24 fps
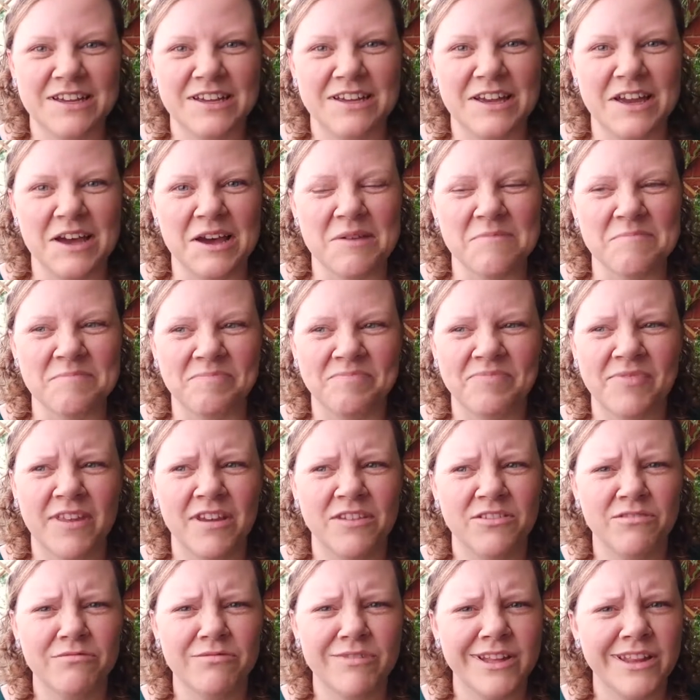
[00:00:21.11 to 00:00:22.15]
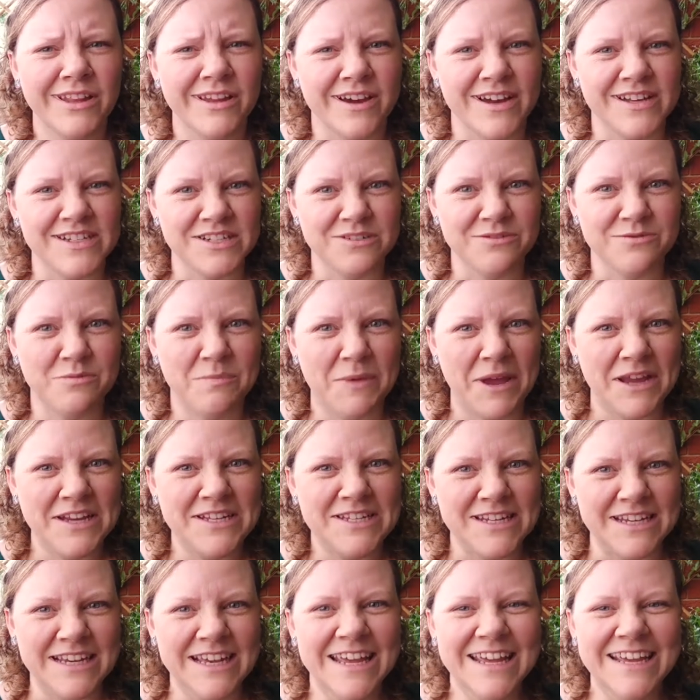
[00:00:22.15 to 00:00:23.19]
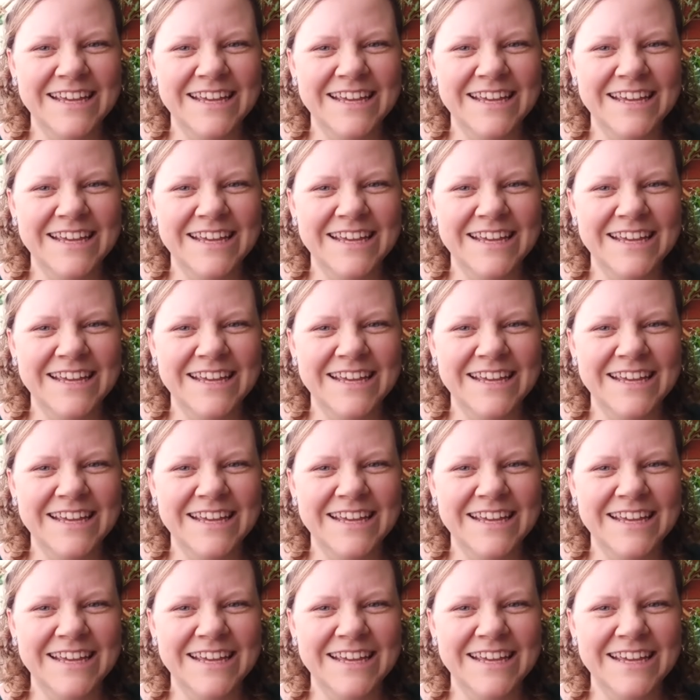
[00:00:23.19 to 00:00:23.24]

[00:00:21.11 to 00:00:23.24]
Um, not really ideal for painting.